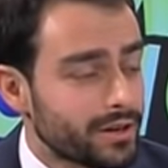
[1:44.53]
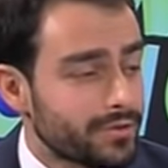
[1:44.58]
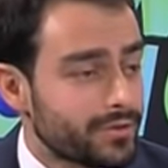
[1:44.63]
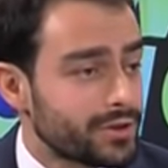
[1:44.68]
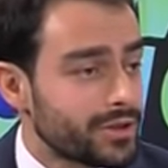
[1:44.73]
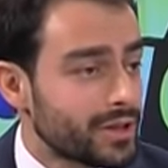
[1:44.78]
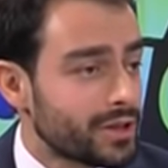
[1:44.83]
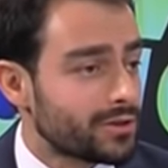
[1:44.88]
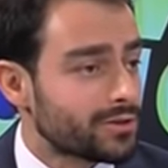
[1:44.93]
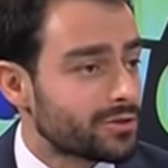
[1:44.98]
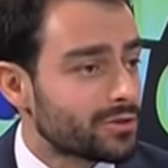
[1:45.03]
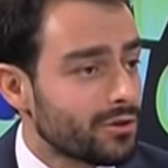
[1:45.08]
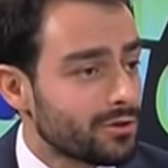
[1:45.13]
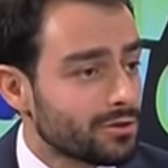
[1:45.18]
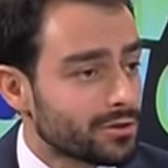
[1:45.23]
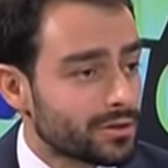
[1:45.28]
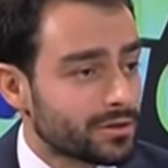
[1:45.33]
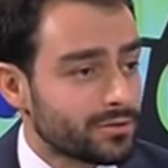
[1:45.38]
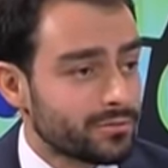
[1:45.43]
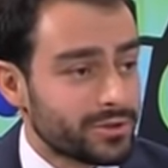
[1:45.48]
If you take
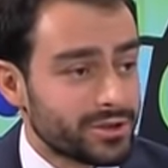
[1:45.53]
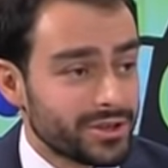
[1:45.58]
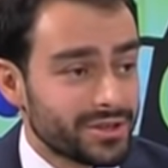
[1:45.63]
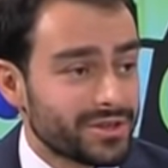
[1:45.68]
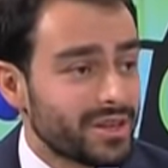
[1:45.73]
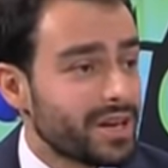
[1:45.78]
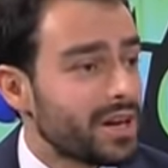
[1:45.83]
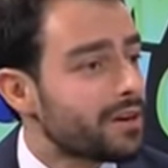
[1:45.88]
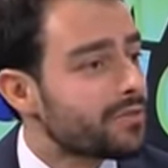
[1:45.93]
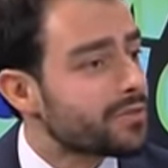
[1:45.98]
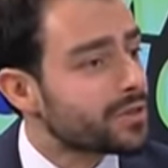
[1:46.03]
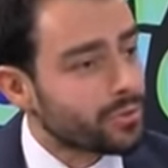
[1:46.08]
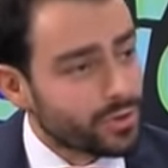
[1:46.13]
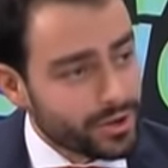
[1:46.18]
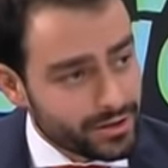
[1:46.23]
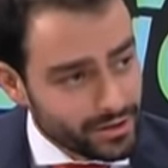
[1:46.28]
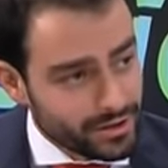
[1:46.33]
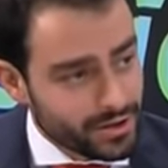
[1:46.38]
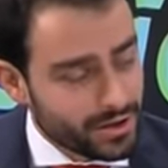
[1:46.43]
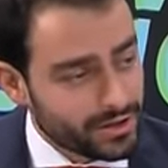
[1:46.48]
solar, which is everywhere
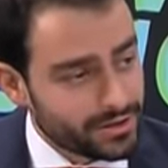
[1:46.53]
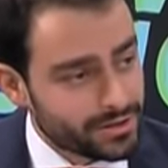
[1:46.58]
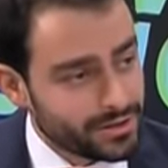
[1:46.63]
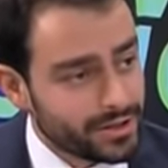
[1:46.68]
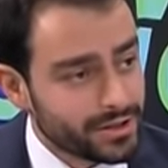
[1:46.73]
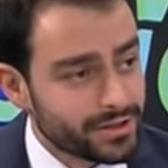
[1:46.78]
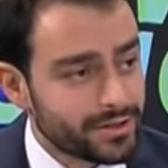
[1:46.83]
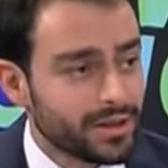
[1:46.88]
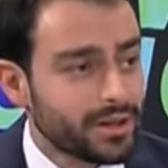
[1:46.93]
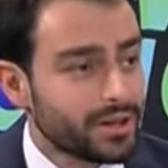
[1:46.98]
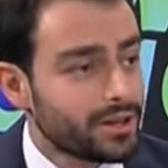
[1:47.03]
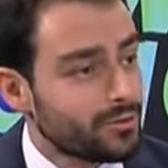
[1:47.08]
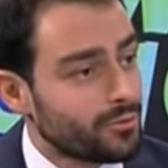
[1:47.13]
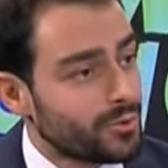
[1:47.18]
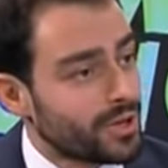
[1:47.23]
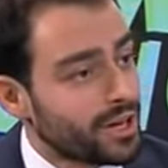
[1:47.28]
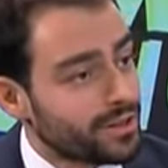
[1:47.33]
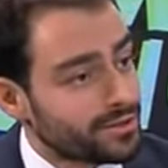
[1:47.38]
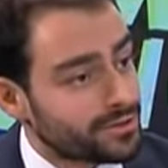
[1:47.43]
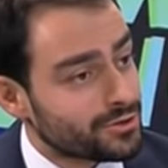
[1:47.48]
on the continent,
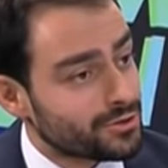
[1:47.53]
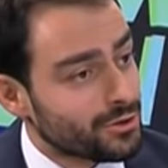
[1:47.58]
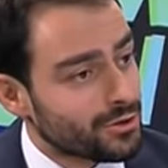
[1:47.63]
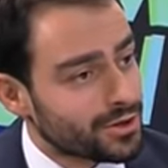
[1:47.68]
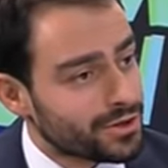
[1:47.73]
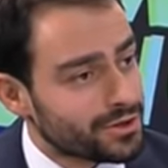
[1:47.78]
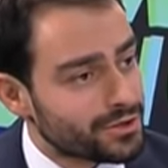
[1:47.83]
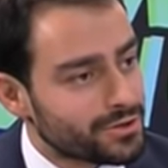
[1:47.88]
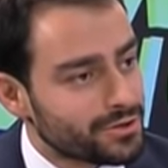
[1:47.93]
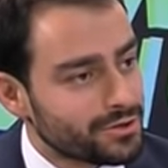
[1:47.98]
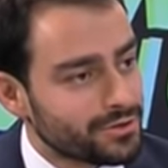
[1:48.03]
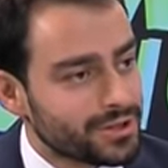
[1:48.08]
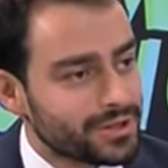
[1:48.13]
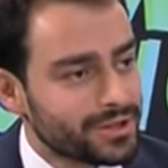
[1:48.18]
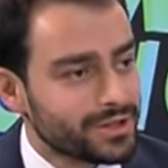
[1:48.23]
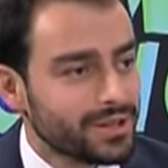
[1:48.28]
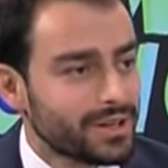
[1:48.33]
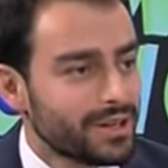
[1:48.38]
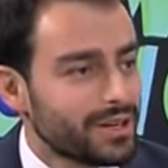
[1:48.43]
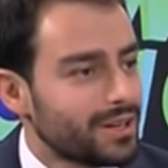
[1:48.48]
we add storage to
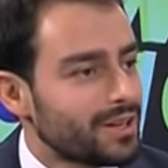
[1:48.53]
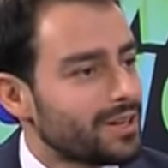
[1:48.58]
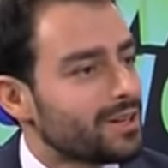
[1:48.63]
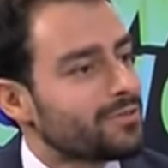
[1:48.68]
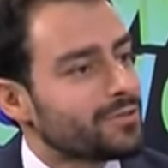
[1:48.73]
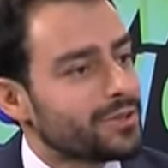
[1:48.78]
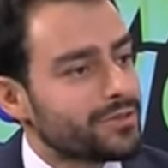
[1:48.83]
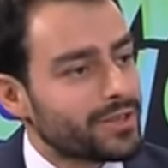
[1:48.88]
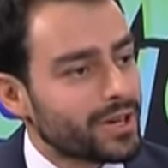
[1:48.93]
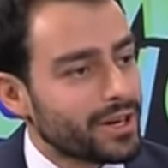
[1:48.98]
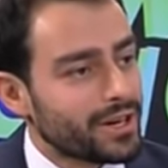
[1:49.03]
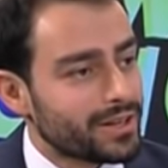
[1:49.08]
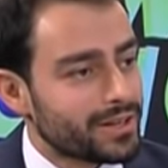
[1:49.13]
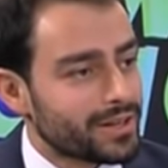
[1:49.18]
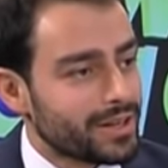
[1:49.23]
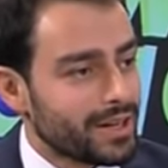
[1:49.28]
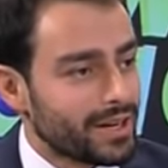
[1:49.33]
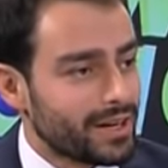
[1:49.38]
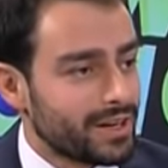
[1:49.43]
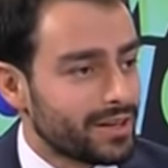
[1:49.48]
it. We've
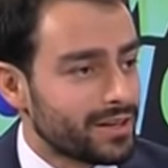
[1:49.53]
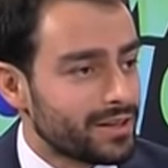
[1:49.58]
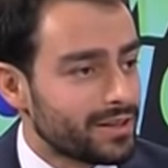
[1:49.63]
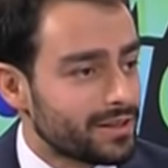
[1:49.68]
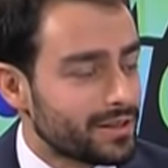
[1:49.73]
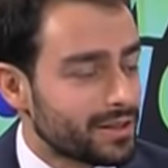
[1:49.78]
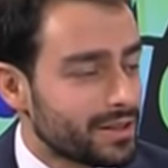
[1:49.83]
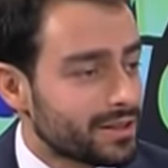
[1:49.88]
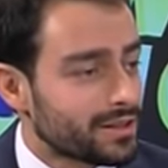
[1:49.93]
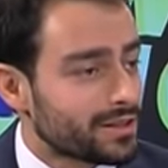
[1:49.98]
got a